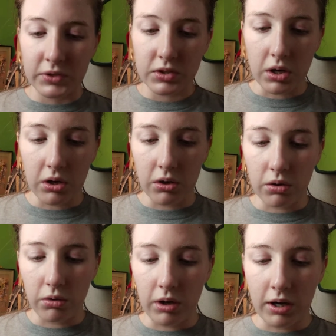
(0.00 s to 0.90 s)
So
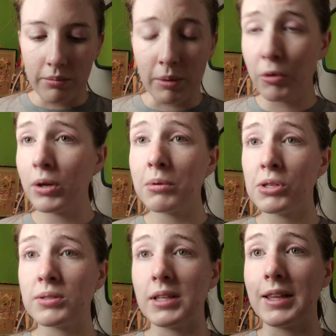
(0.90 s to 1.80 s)
I'm going to be
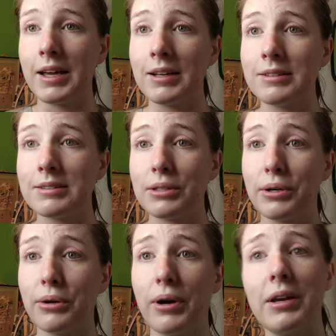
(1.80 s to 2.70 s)
using that. So
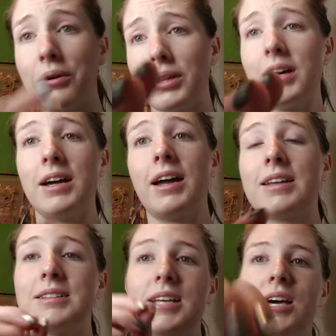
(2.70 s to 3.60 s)
I know that I
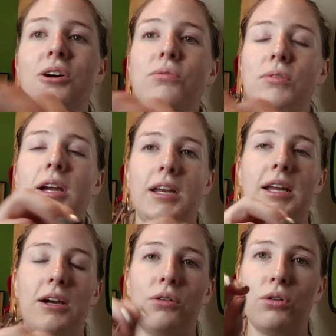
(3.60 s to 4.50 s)
can tell right
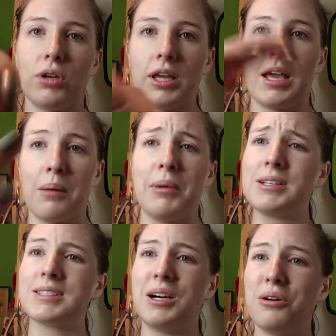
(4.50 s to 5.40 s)
now, looking at
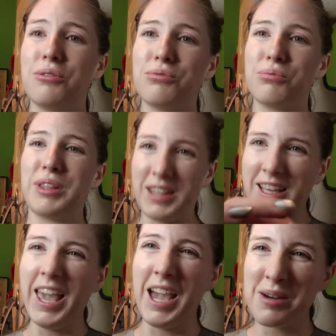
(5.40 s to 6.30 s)
myself with the
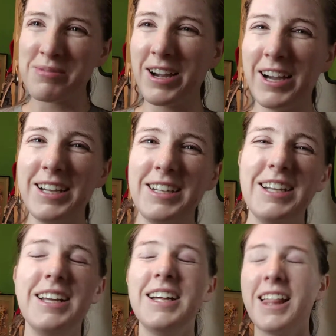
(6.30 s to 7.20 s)
camera,
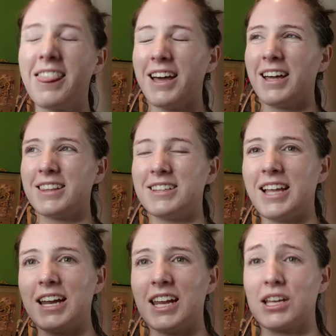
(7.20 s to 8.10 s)
that the
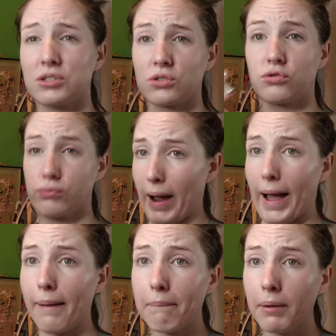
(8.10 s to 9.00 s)
lighting is
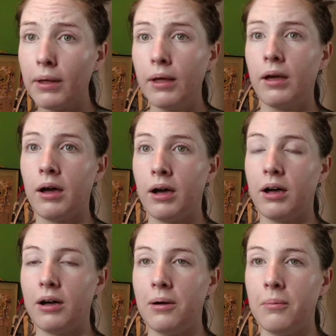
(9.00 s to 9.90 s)
crap,
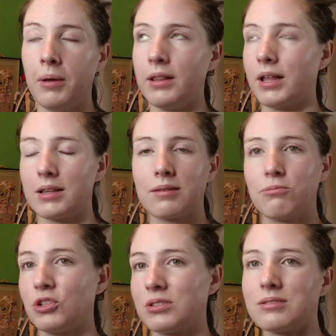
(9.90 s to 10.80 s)
and that's
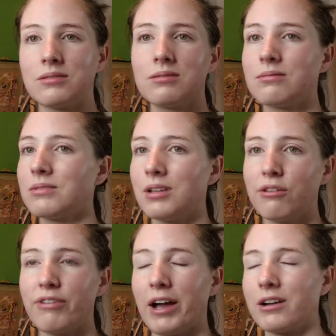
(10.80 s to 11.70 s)
just
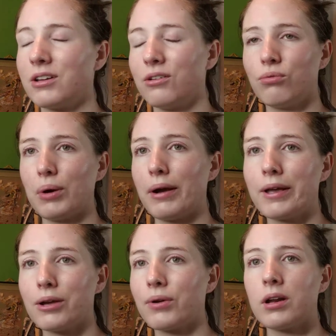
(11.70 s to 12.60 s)
a fact of where
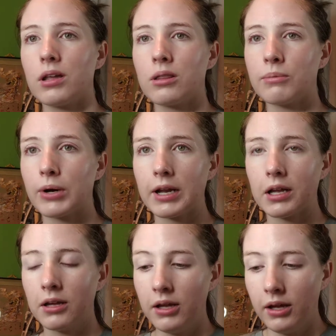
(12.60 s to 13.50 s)
I get ready in the
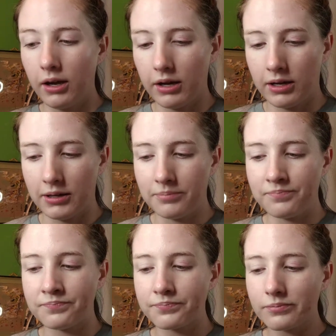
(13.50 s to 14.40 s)
morning. I